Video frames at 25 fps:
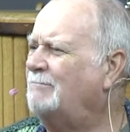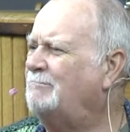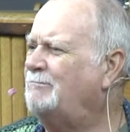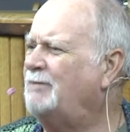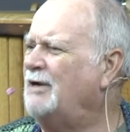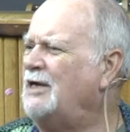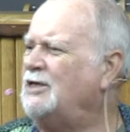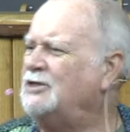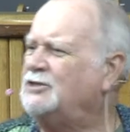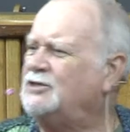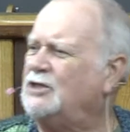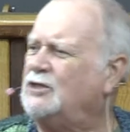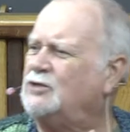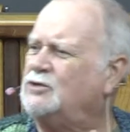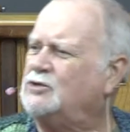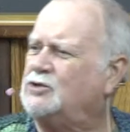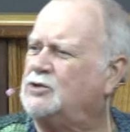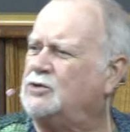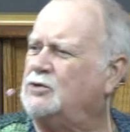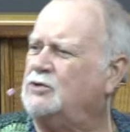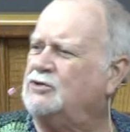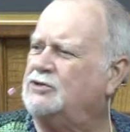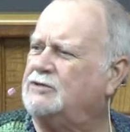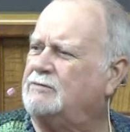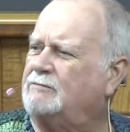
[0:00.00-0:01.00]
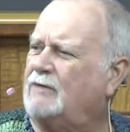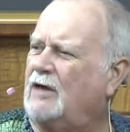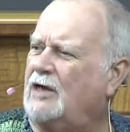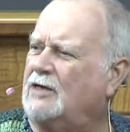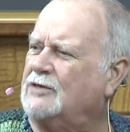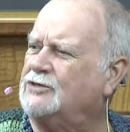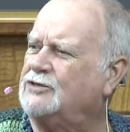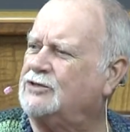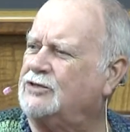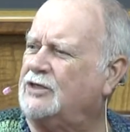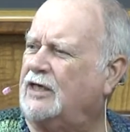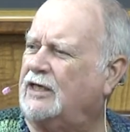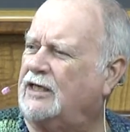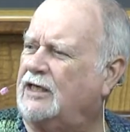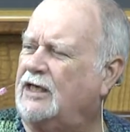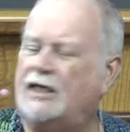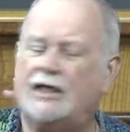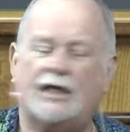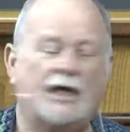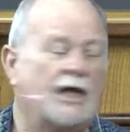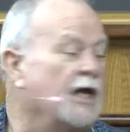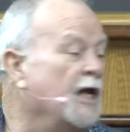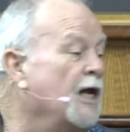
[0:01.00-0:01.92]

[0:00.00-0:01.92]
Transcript: basic truths about singing